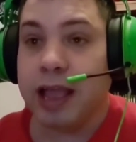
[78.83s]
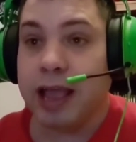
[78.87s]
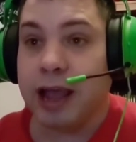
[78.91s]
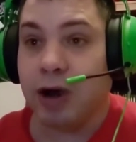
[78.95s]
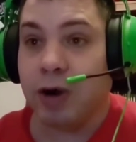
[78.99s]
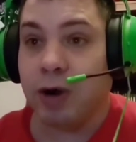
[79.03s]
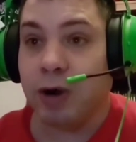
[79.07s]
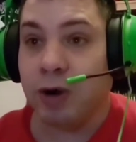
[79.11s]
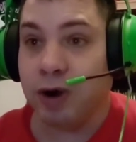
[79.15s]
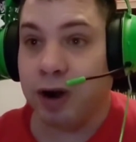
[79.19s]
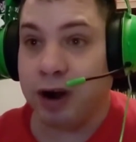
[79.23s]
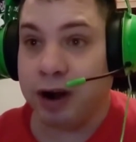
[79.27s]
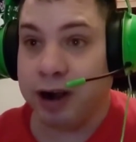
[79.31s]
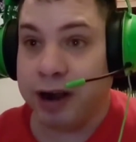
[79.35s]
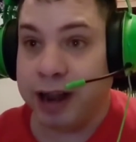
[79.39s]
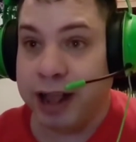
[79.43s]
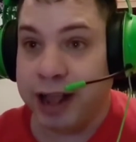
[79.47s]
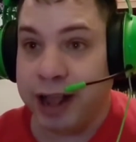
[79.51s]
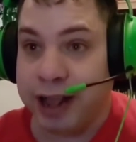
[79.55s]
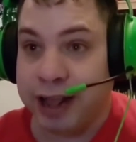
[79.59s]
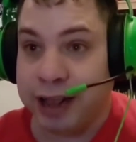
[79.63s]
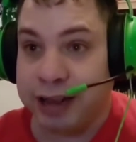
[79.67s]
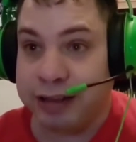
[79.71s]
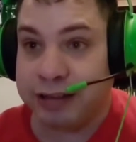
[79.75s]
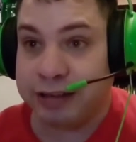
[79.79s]
Or
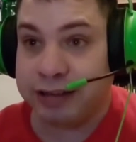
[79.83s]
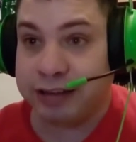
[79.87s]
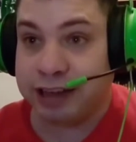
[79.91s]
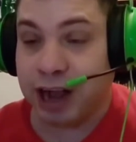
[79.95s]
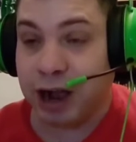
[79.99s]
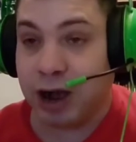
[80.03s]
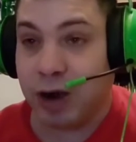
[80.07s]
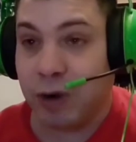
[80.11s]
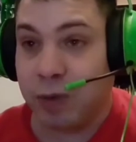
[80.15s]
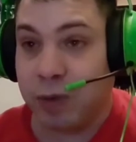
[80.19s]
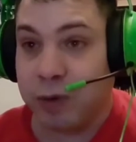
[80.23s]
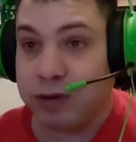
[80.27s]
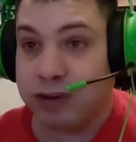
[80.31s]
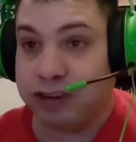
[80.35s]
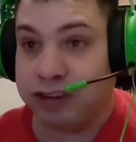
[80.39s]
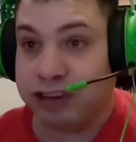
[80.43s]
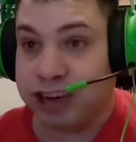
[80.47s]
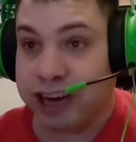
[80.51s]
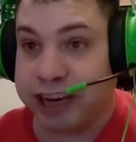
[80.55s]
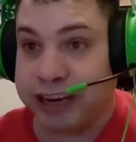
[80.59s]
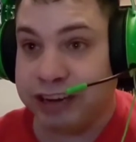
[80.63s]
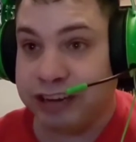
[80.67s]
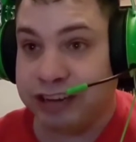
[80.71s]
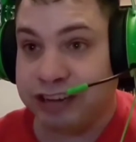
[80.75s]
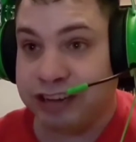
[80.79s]
less I will
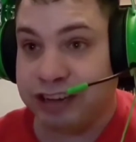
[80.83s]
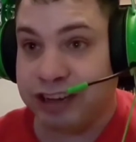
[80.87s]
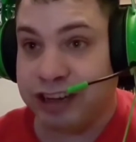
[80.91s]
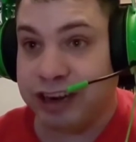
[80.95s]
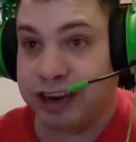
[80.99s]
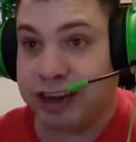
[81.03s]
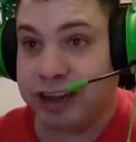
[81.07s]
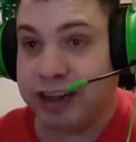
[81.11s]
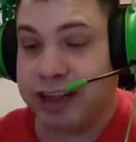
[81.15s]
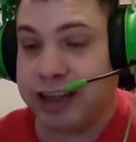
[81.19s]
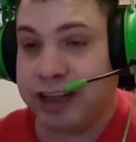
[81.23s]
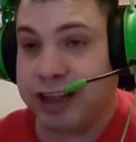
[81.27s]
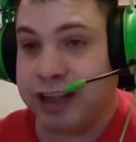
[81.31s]
change it